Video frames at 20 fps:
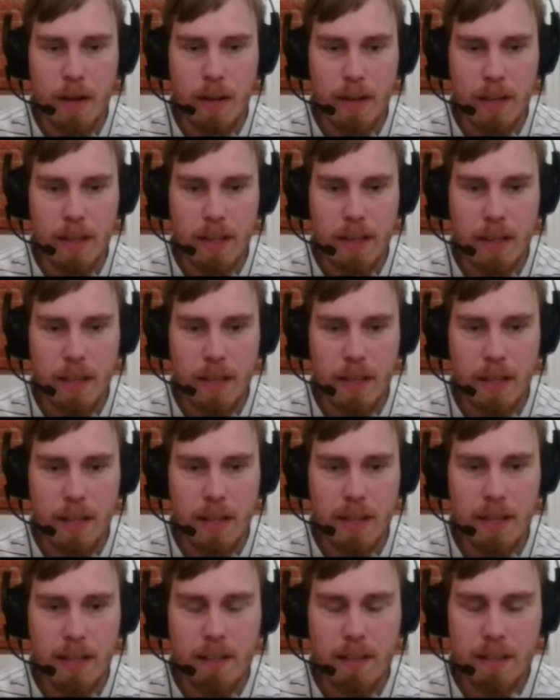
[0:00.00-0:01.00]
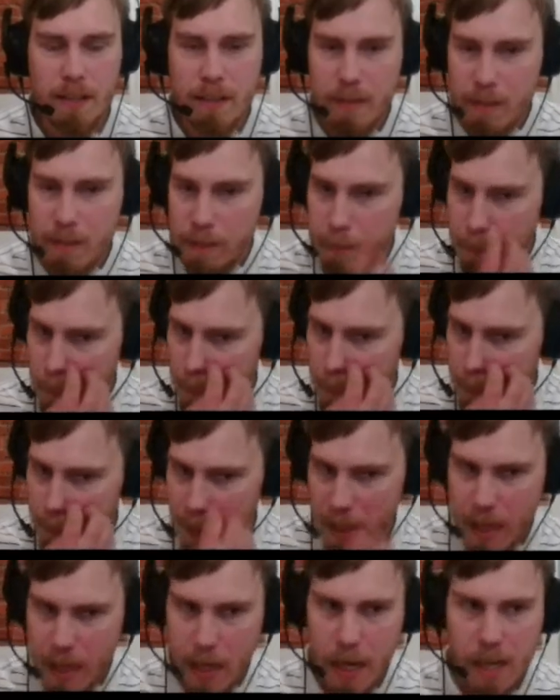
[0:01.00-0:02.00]
and then
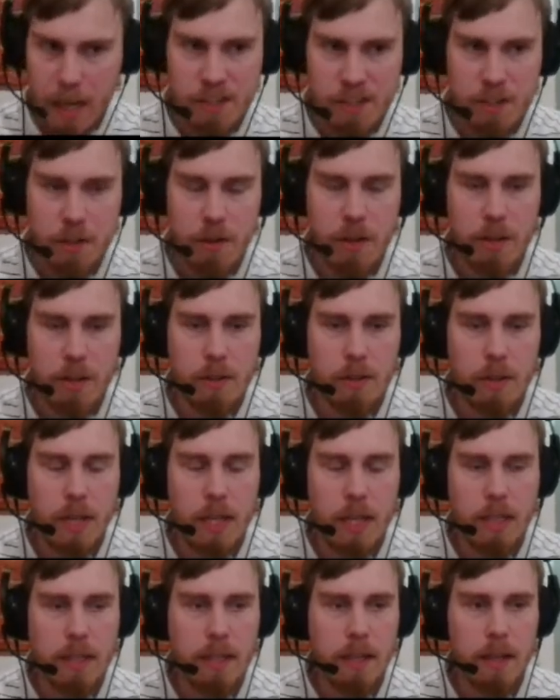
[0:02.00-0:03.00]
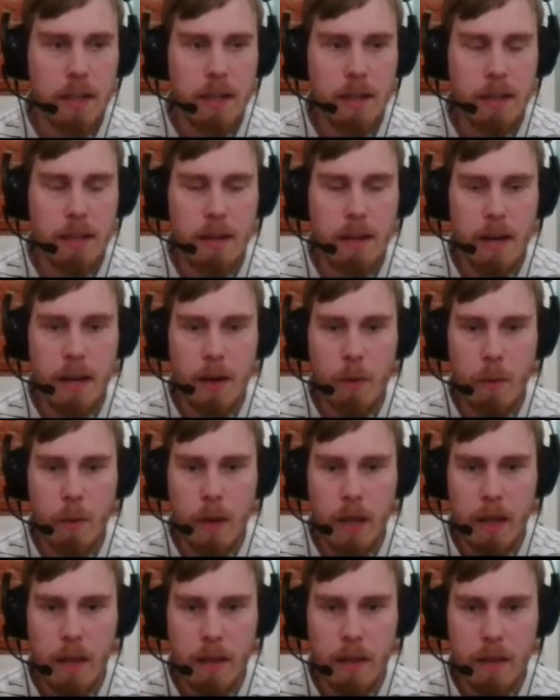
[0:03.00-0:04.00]
play h3 to kick the knight
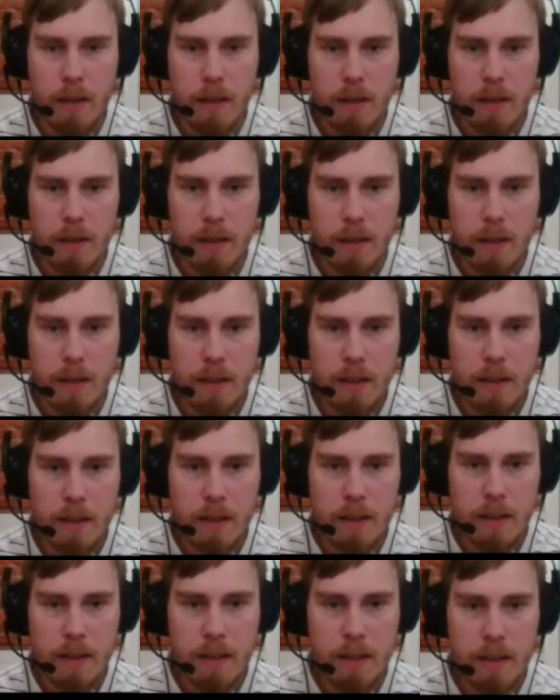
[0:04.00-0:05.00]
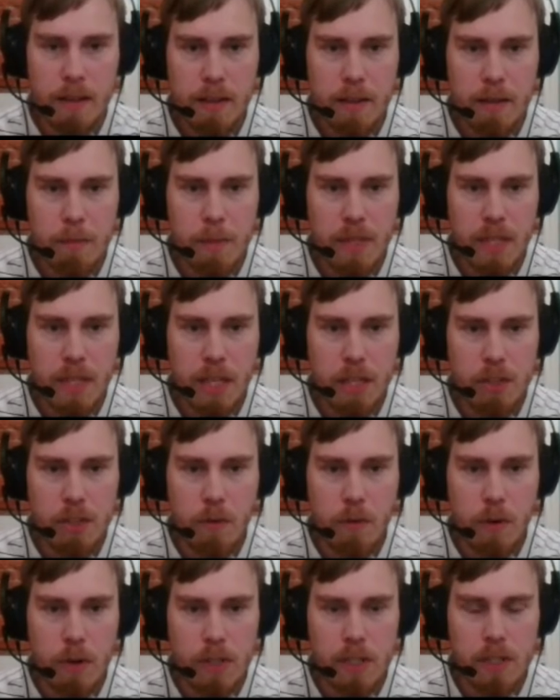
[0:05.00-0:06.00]
away. But
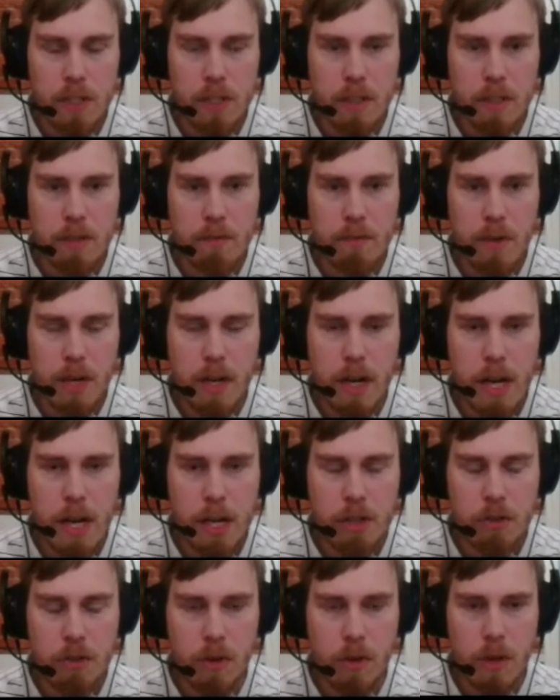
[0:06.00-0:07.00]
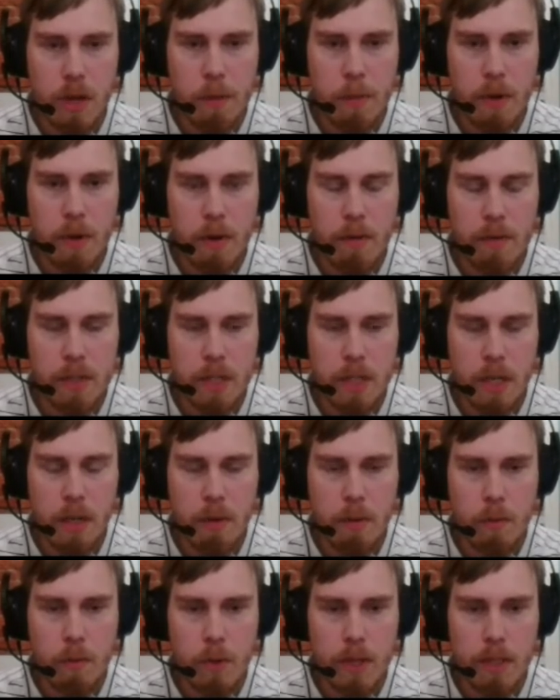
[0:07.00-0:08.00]
h4 is very natural. I mean, obviously
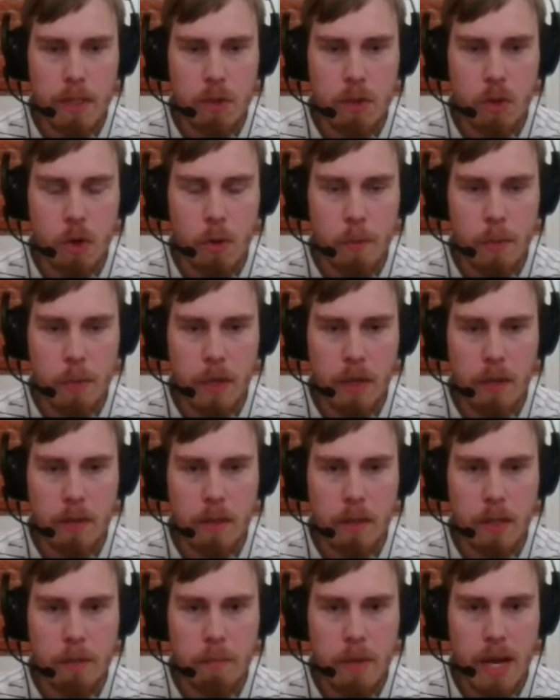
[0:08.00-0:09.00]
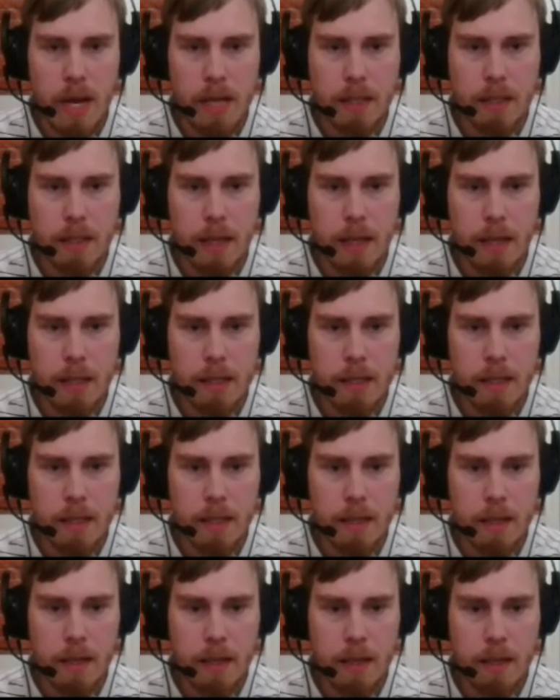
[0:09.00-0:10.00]
white is hoping that black takes and
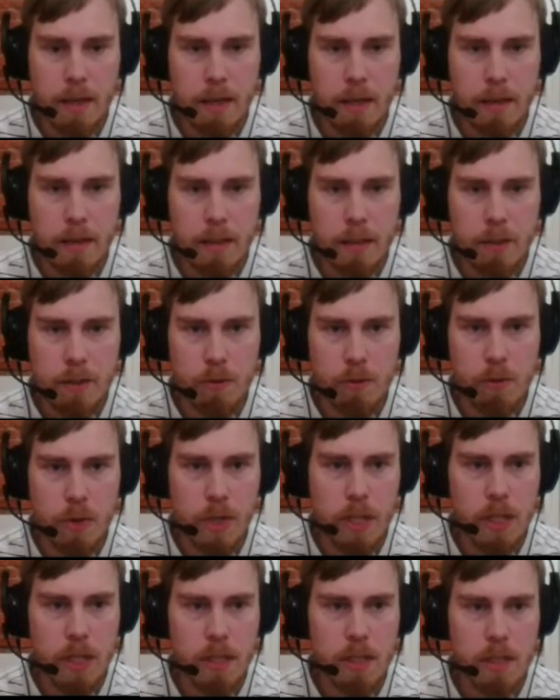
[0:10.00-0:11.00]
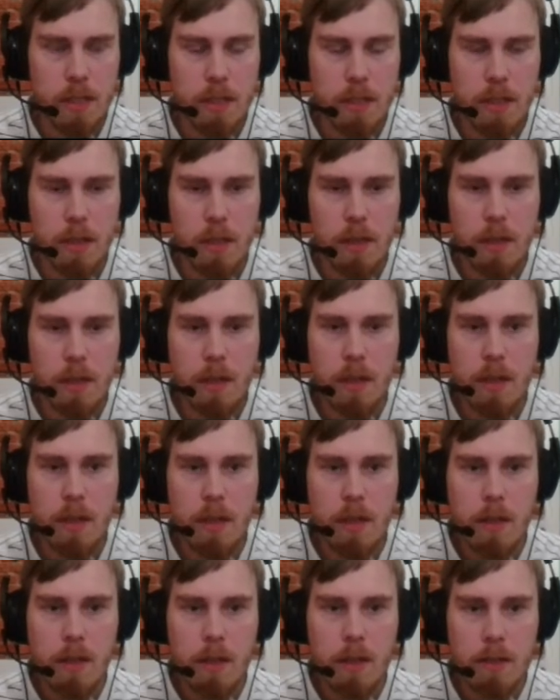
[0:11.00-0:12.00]
then his rook is
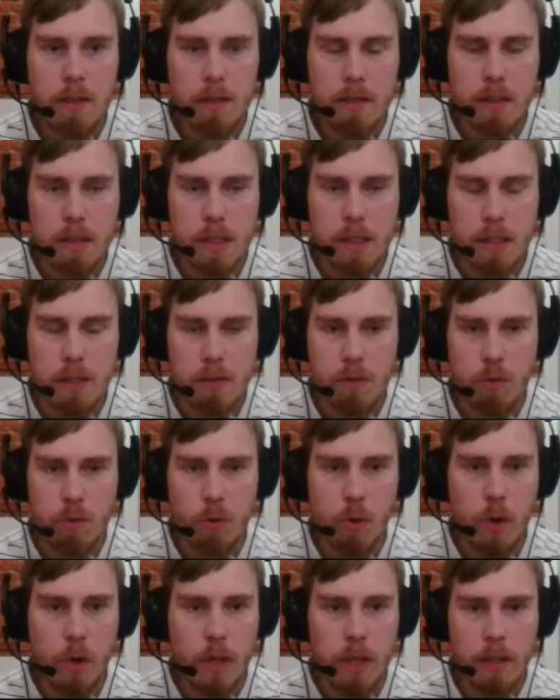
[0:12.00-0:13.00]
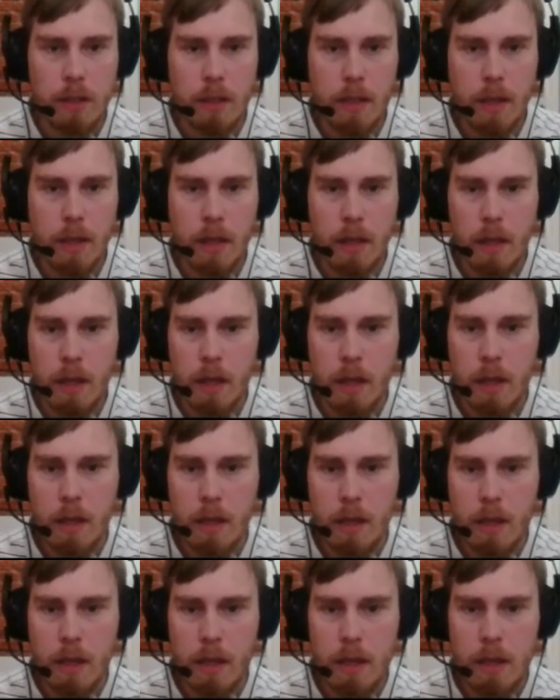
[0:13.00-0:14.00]
just ruling the
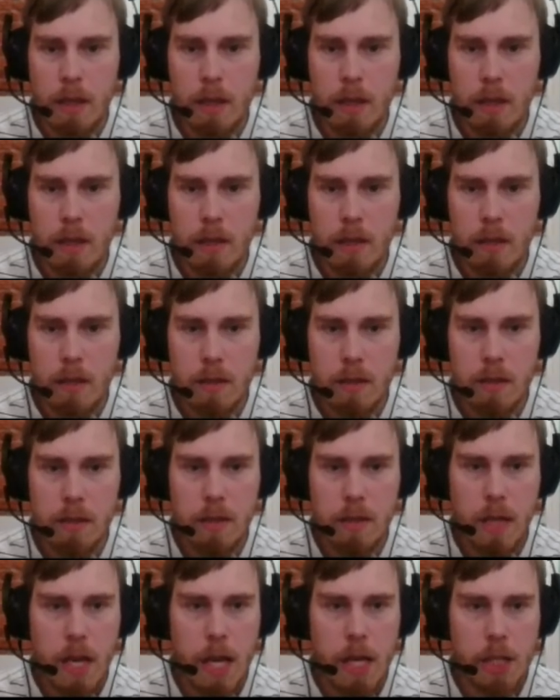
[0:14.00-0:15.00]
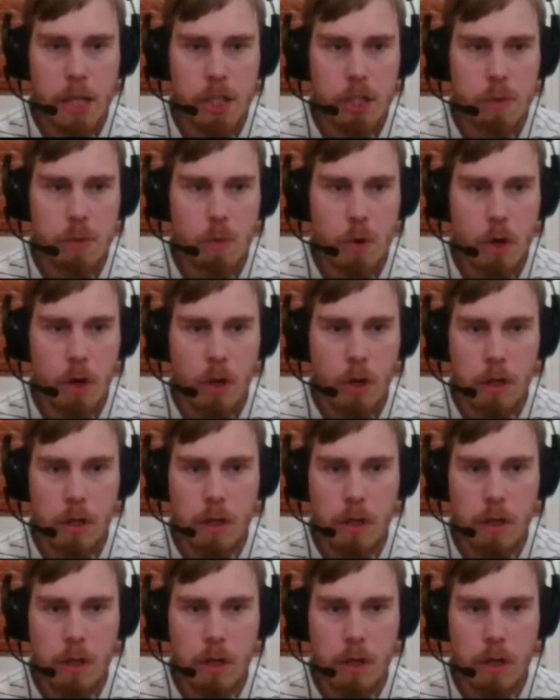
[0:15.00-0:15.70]
h world.